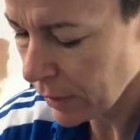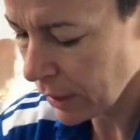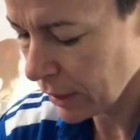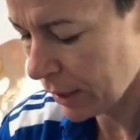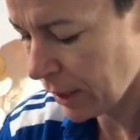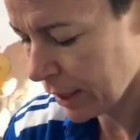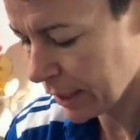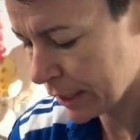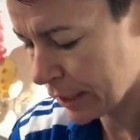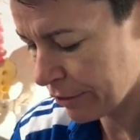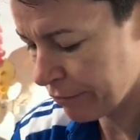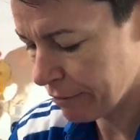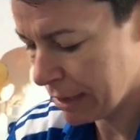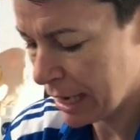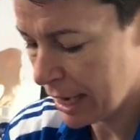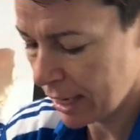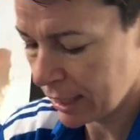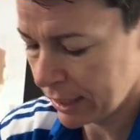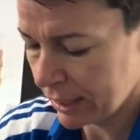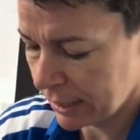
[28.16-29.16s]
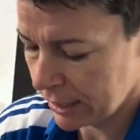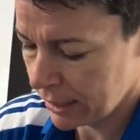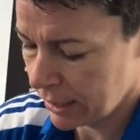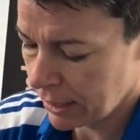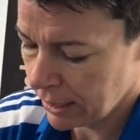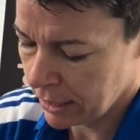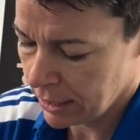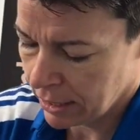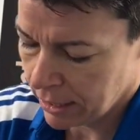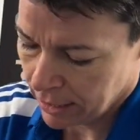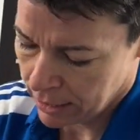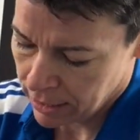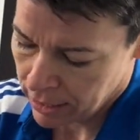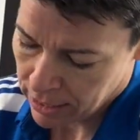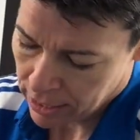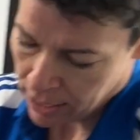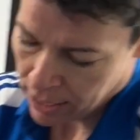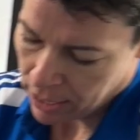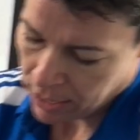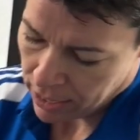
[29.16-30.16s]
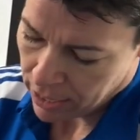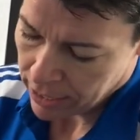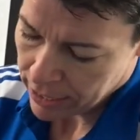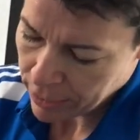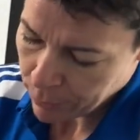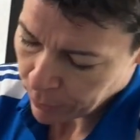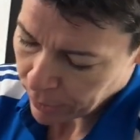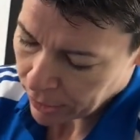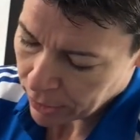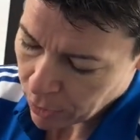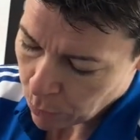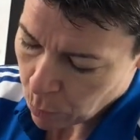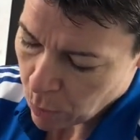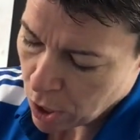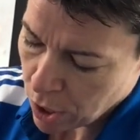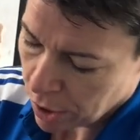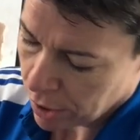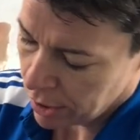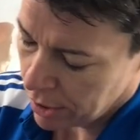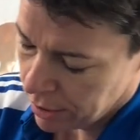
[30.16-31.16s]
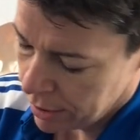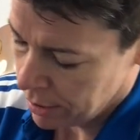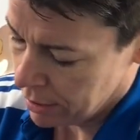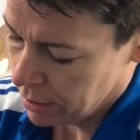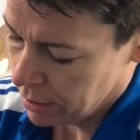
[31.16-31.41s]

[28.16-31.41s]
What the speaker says: nice and relaxed. And then we're going to work